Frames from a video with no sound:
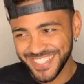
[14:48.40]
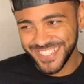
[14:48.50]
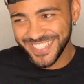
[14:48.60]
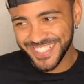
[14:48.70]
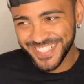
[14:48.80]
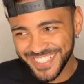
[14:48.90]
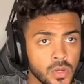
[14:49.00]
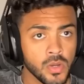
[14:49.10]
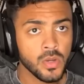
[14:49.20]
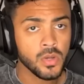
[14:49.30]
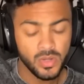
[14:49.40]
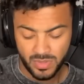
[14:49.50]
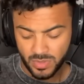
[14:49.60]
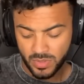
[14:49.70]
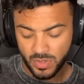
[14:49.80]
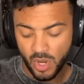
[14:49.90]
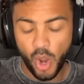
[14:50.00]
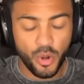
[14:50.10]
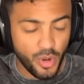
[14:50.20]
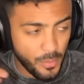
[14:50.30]
Oh.
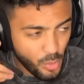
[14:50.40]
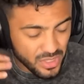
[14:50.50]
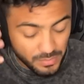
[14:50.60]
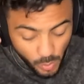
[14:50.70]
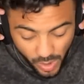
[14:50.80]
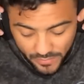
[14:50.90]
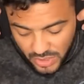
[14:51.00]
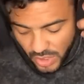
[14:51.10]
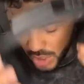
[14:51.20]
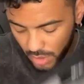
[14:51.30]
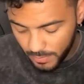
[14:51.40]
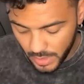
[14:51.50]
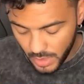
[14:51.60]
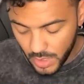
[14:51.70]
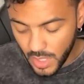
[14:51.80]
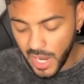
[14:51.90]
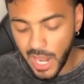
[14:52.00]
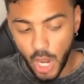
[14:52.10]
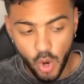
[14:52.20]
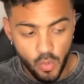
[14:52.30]
Hold on, boys. My wife is calling me.
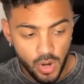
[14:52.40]
Hello?